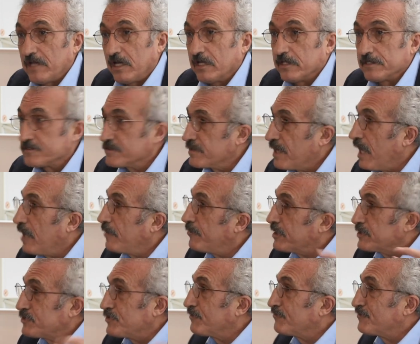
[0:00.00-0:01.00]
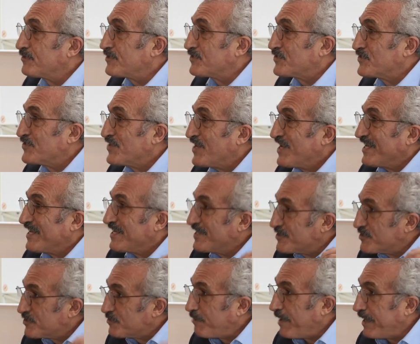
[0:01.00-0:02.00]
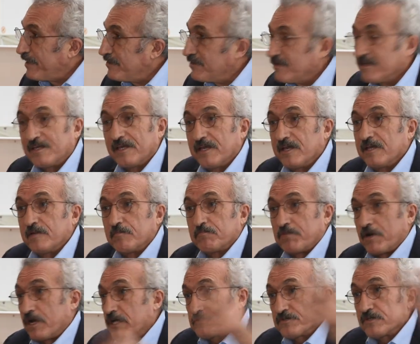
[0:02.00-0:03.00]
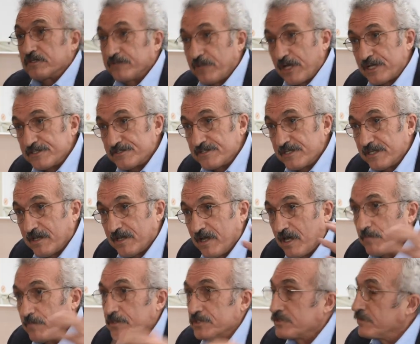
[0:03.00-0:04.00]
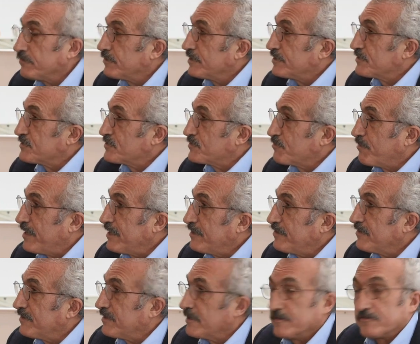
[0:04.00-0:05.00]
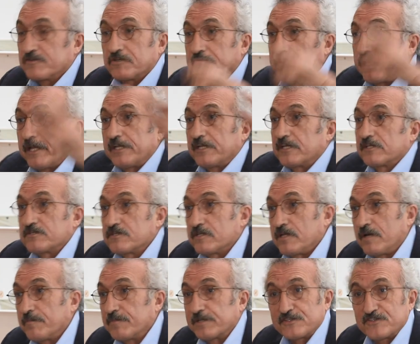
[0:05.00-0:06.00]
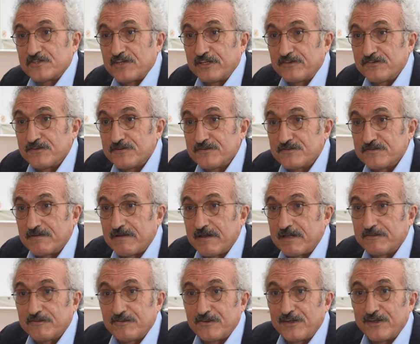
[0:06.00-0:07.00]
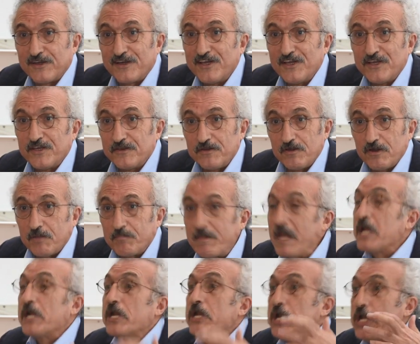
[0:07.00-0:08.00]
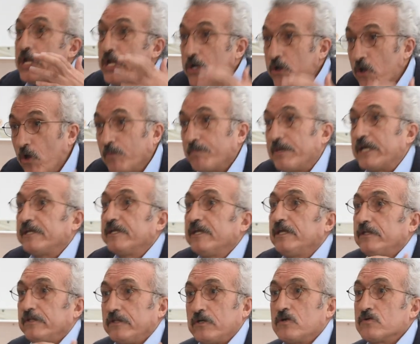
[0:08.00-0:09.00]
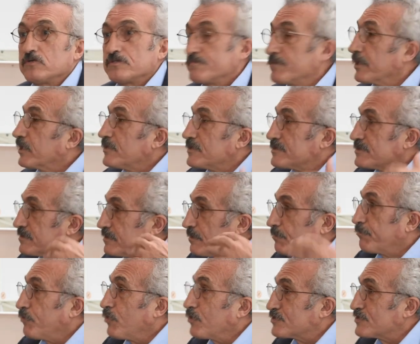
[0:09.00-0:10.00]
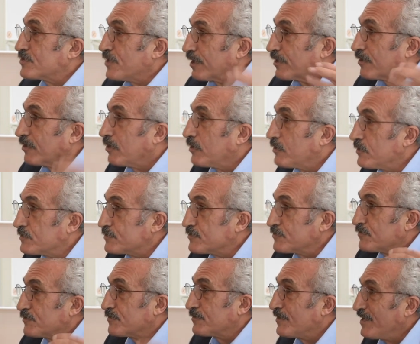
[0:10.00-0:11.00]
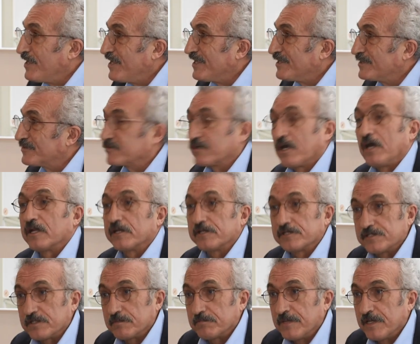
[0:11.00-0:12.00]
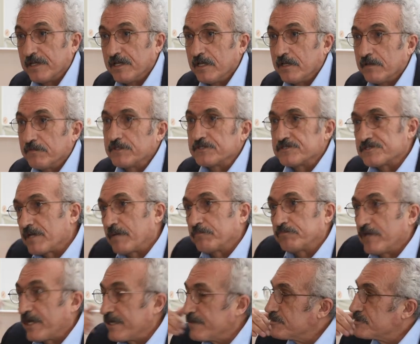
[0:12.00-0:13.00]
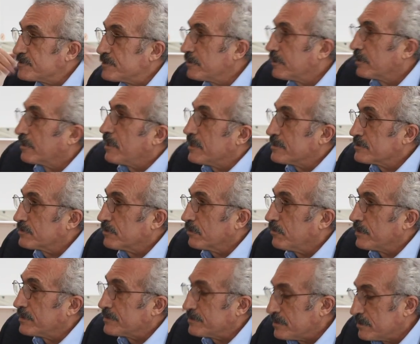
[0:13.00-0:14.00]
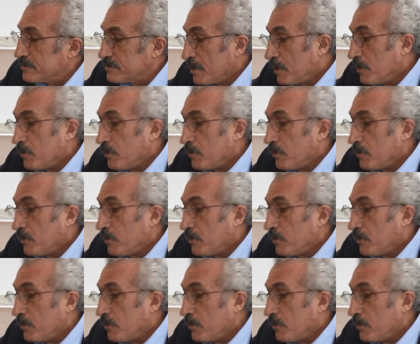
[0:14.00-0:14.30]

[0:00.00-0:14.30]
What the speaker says: How much of this is spent in proselytizing? How much of it is spent in creating Islamic centers around Europe? Nobody knows, because the books are closed to scholarship. We sometimes see the consequences.